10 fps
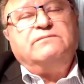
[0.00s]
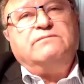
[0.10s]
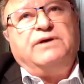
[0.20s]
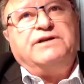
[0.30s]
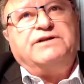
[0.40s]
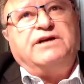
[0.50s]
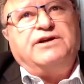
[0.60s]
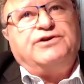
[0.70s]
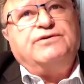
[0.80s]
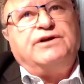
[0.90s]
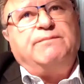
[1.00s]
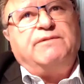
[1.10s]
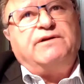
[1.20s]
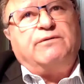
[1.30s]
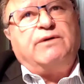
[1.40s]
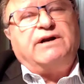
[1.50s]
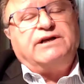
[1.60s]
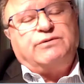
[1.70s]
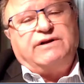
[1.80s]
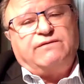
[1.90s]
means that you should keep the thing
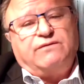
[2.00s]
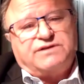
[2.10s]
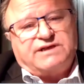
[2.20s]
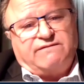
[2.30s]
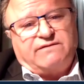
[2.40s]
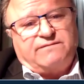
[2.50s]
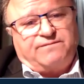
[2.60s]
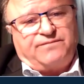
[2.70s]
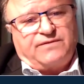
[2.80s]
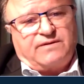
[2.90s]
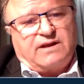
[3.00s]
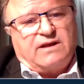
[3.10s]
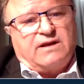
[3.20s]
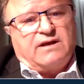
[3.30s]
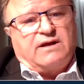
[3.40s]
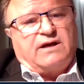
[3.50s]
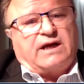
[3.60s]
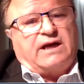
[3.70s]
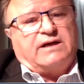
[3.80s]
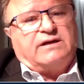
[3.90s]
running 24/7,
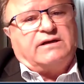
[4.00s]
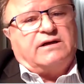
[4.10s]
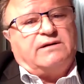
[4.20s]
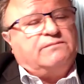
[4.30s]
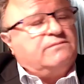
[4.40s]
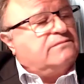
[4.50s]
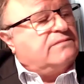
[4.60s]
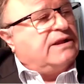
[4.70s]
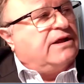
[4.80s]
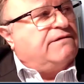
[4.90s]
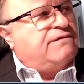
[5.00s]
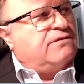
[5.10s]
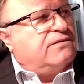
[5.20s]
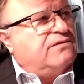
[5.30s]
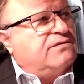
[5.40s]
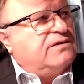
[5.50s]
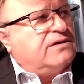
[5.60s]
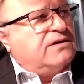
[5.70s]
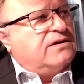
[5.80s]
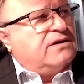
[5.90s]
and therefore,
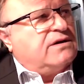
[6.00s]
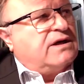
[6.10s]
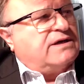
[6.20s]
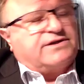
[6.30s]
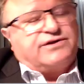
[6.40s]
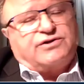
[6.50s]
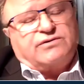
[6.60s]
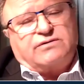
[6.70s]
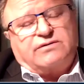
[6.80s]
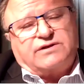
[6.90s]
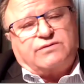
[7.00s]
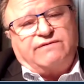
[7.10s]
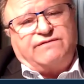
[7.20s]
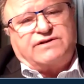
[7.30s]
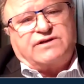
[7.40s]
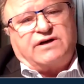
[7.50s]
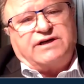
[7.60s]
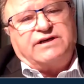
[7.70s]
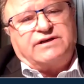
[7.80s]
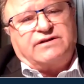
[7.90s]
as insurance, we've
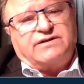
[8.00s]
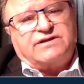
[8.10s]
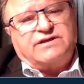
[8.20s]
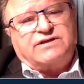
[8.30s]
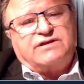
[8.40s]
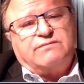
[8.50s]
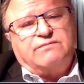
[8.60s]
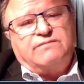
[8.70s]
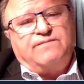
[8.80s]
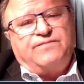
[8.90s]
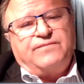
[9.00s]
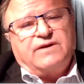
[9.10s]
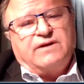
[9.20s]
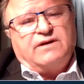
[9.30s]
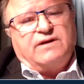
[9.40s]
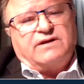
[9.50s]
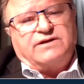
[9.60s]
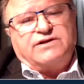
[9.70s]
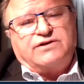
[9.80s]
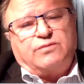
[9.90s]
designed into the system a
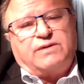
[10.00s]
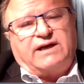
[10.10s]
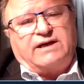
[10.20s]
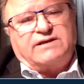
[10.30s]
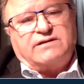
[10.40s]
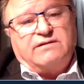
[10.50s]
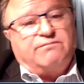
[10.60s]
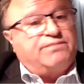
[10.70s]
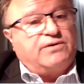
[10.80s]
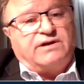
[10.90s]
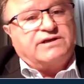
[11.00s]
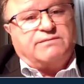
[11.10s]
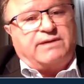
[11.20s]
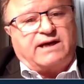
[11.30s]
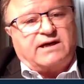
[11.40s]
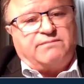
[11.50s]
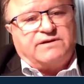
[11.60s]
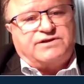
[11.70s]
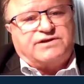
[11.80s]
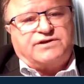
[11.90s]
diesel plant purely as a backup.
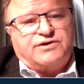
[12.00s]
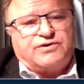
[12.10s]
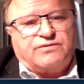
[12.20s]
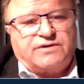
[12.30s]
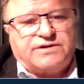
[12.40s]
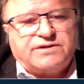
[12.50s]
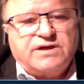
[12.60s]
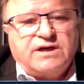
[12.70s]
It's just insurance.